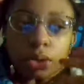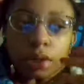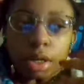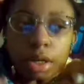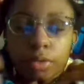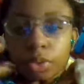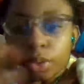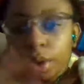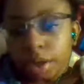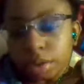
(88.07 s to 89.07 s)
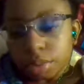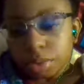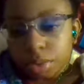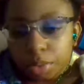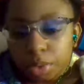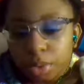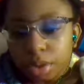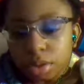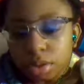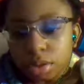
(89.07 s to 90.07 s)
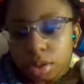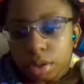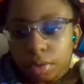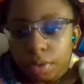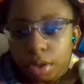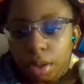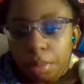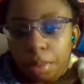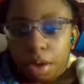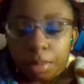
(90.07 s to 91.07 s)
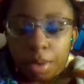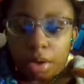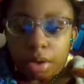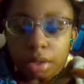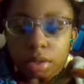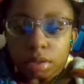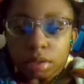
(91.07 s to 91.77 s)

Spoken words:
Like if you ask them some question and if they get mad about it